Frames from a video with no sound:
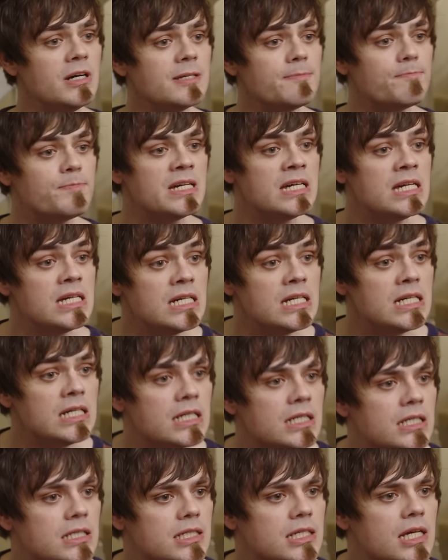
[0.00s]
My
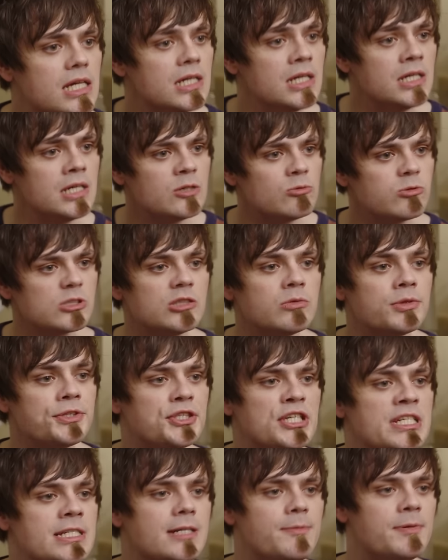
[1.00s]
beard! What do you
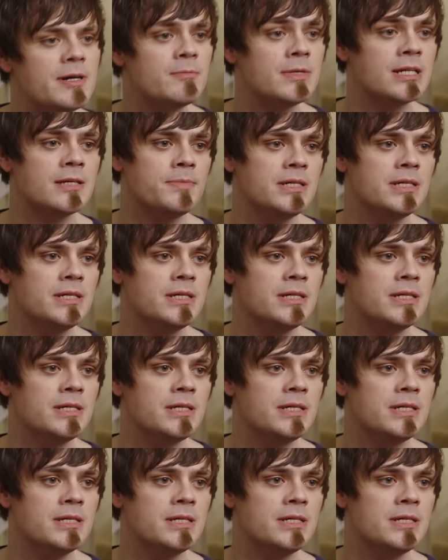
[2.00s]
think about my